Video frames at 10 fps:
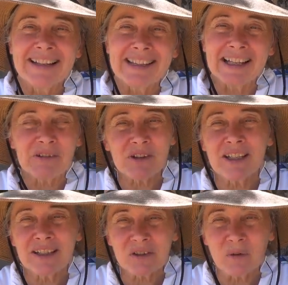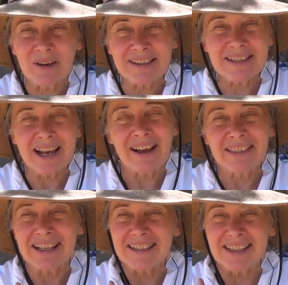that everything is going south,
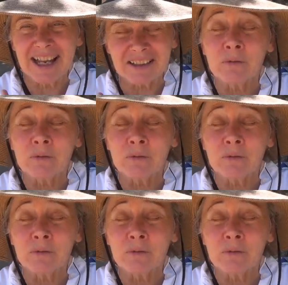that's not